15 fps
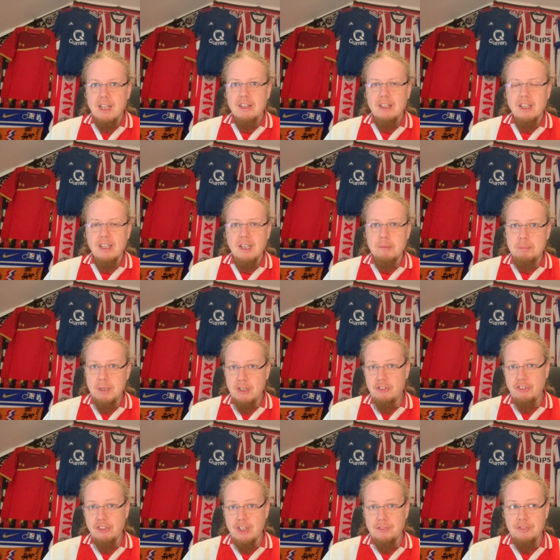The
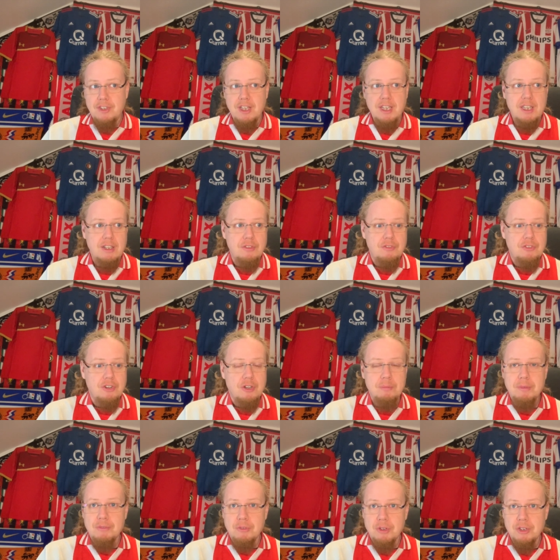pictures I've taken
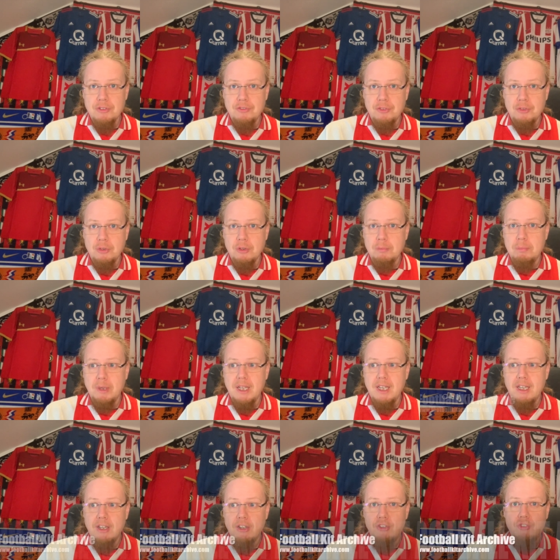from the wonderful
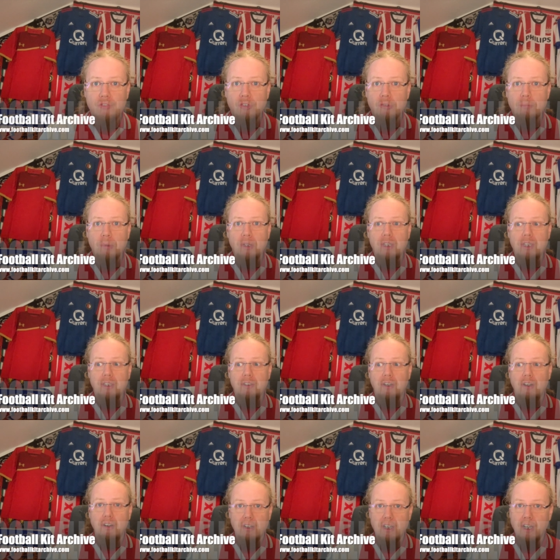page Football Kit
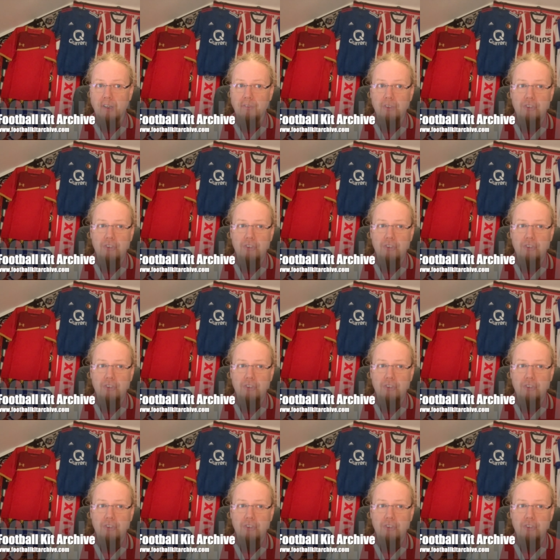Archive,